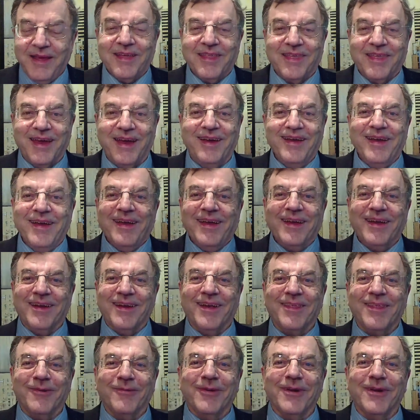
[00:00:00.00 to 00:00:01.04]
the, in
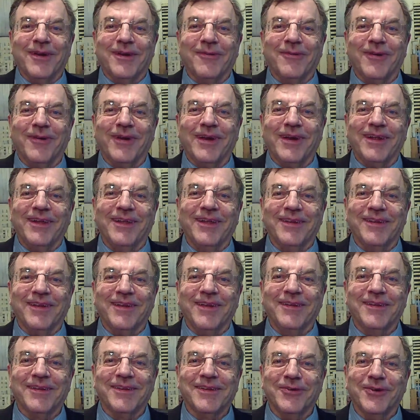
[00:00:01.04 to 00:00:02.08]
other words, what is
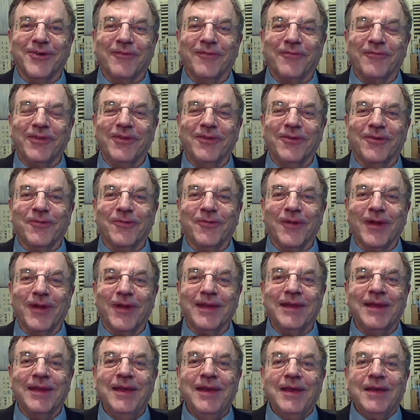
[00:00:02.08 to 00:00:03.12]
in store for
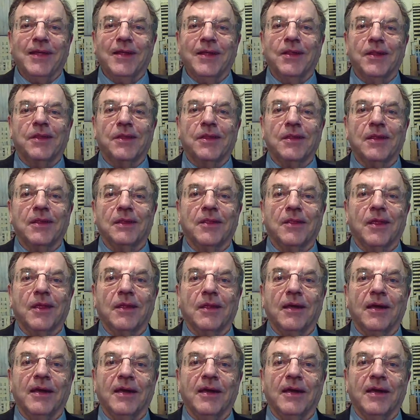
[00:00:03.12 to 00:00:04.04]
Ukraine is the,